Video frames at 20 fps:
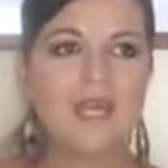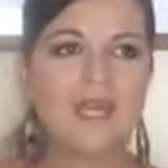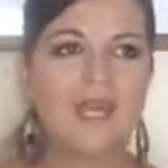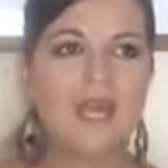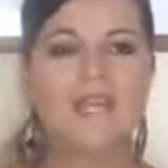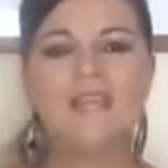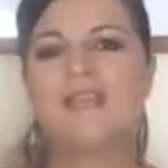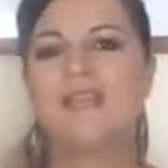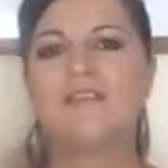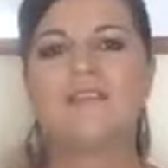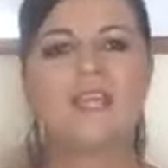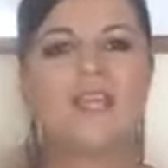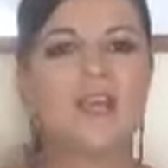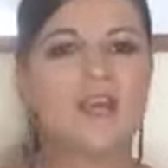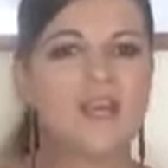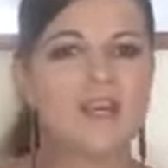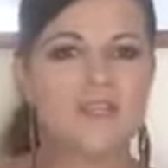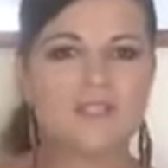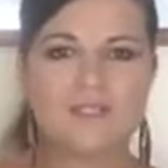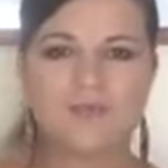And then they
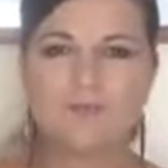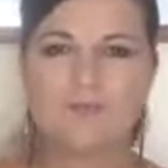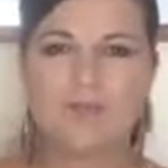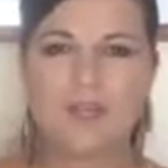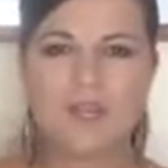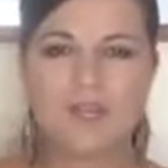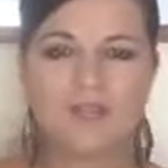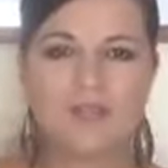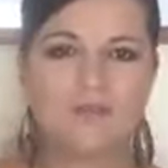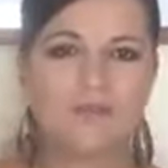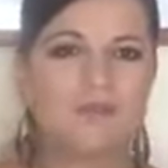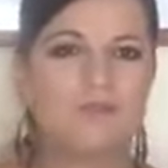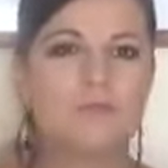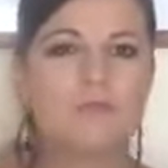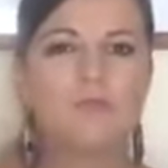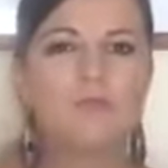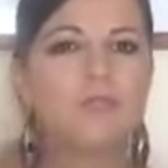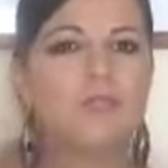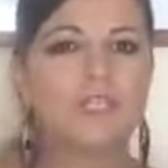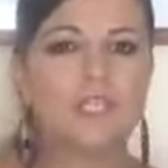asked where
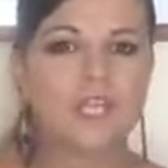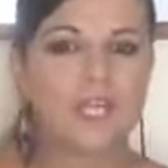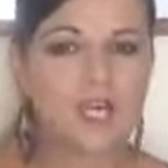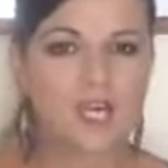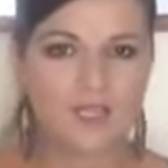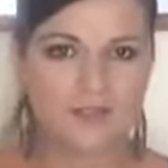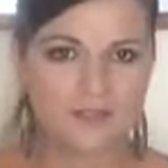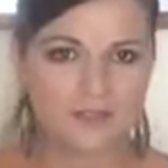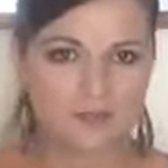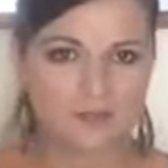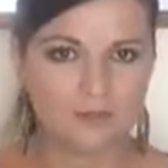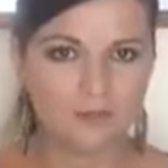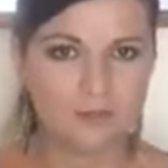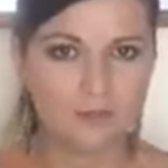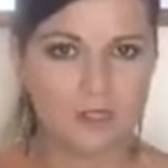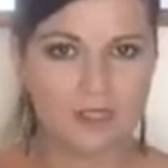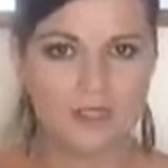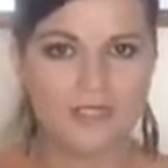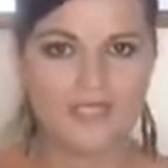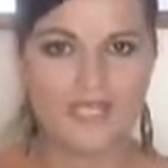Buda Castle
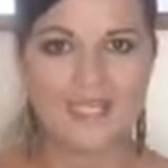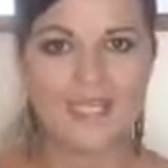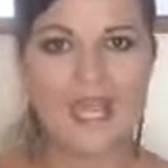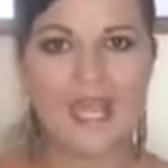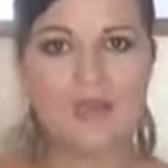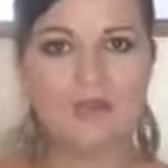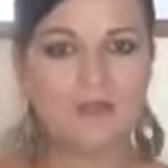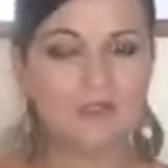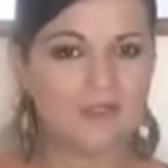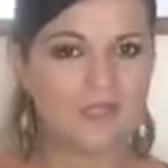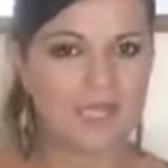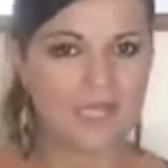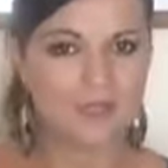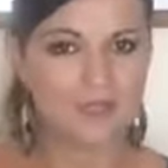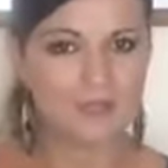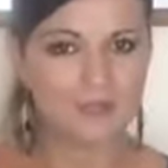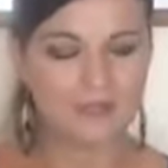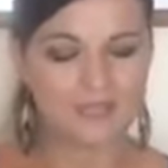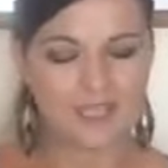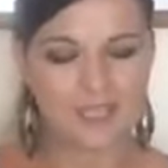was and how could they
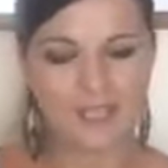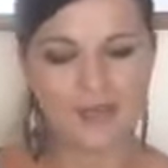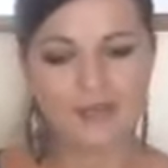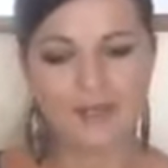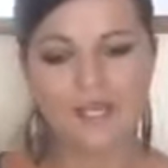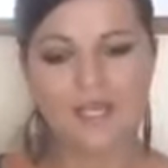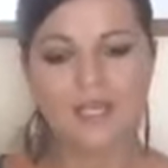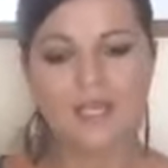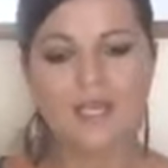go there.